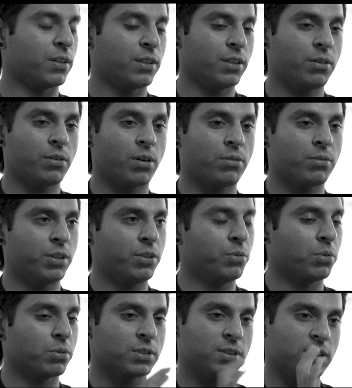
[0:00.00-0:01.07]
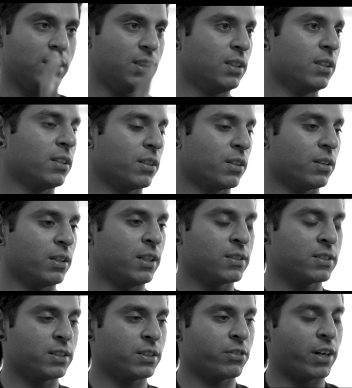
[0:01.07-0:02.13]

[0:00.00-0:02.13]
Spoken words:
You will see the instant